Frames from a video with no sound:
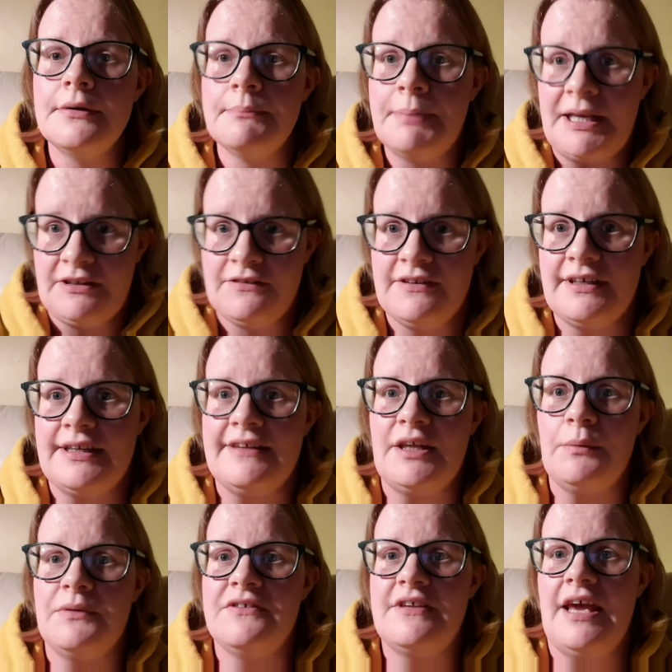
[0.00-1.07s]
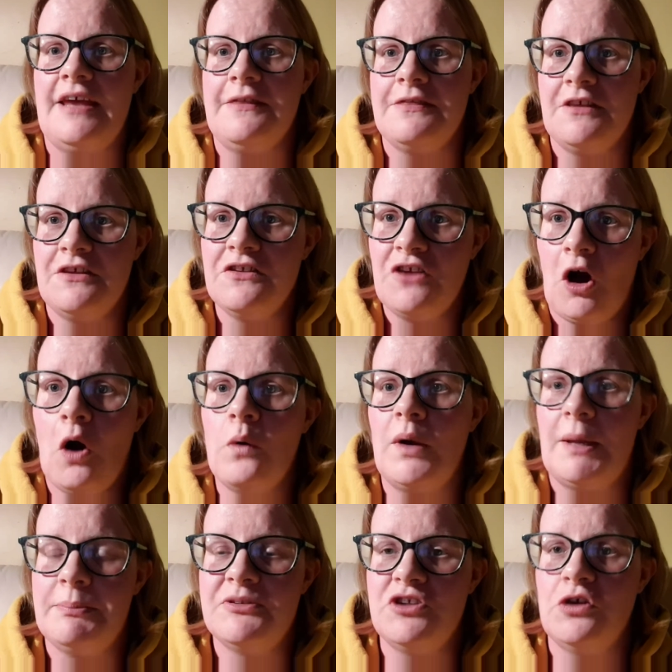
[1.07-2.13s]
basically they were saying that the whole
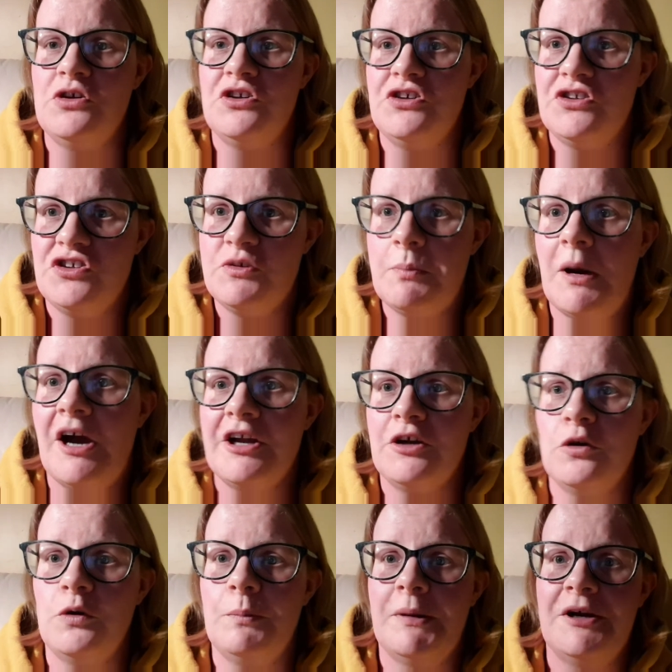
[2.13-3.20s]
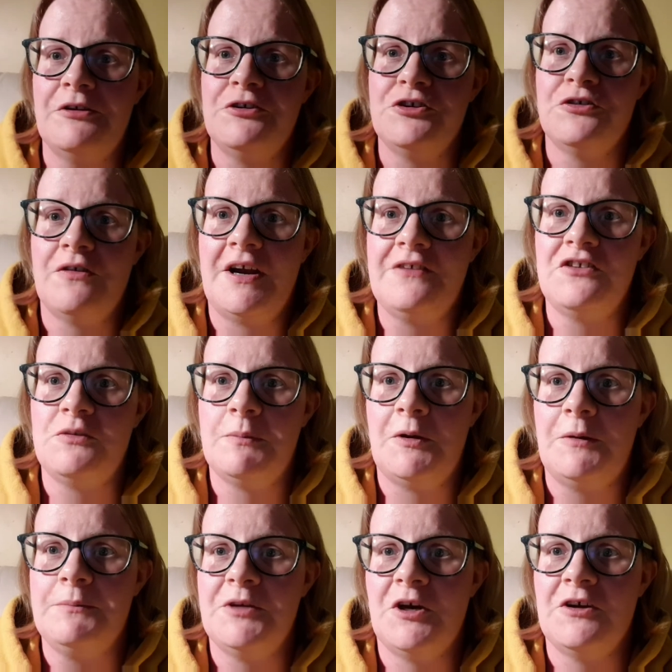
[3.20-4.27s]
episode had inspired Lord Byron to write this
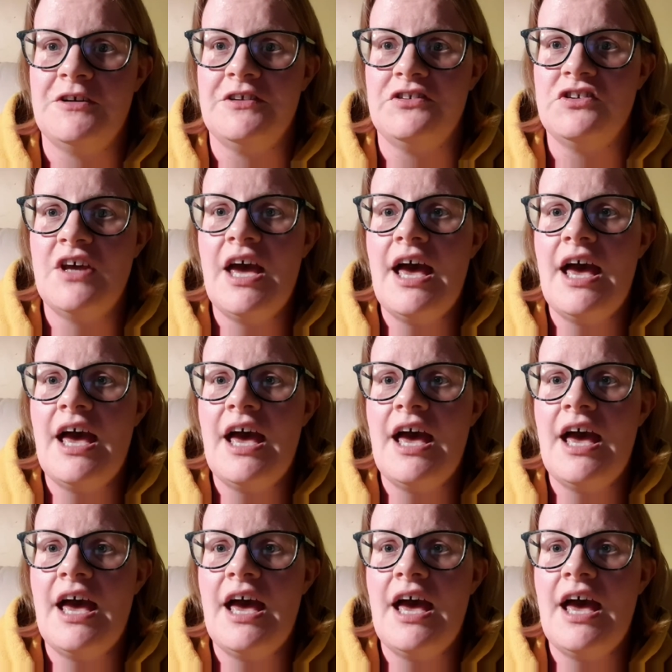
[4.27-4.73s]
poem Darkness,